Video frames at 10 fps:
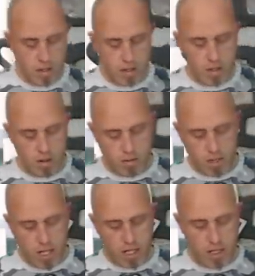So
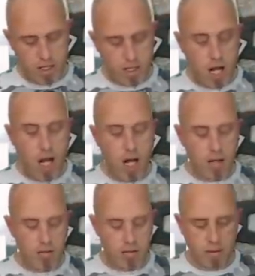that is
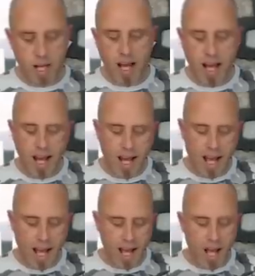right,
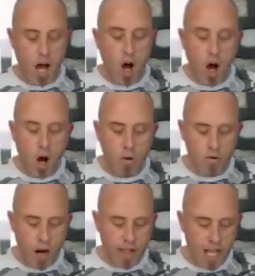
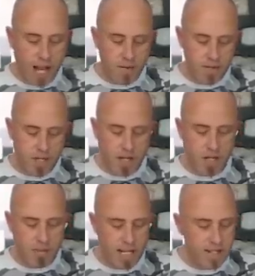that
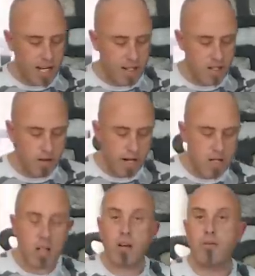suddenly made sense. Sorry, it
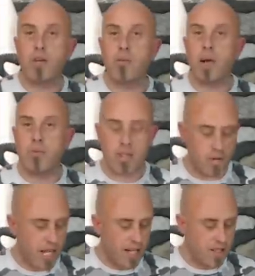took a few moments
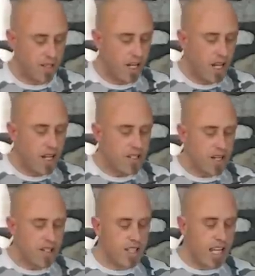for that
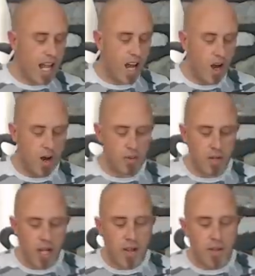to get home.
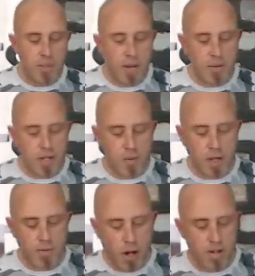The bit which
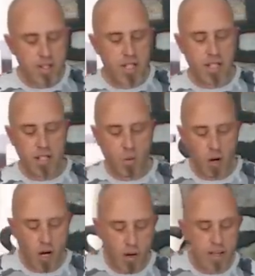we've not seen in a
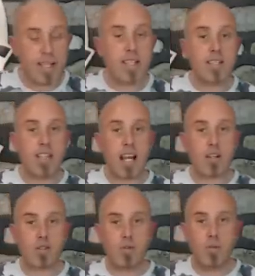while is the
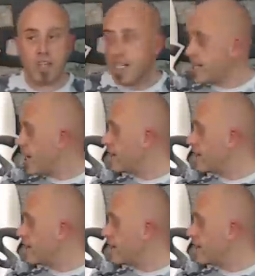actual V-tail